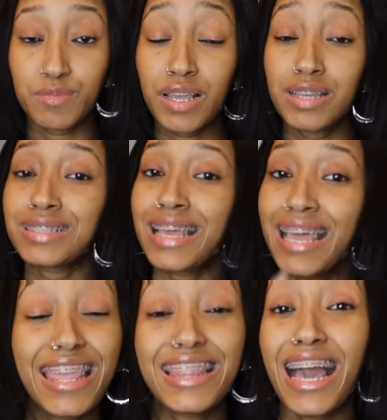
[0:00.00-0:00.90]
because
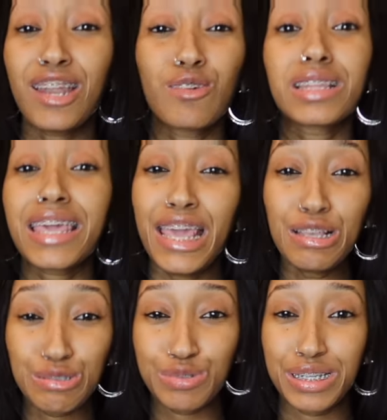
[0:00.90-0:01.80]
he not only
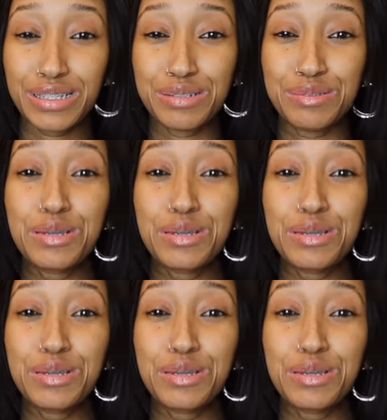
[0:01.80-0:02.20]
canceled it,